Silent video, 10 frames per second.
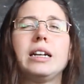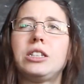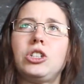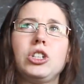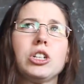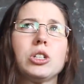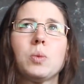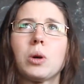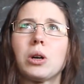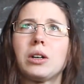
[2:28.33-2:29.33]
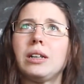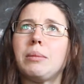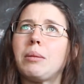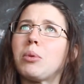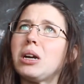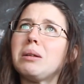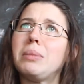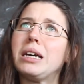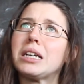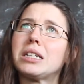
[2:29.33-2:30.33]
it's just a word that my brain
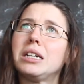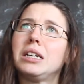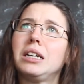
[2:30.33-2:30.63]
picked,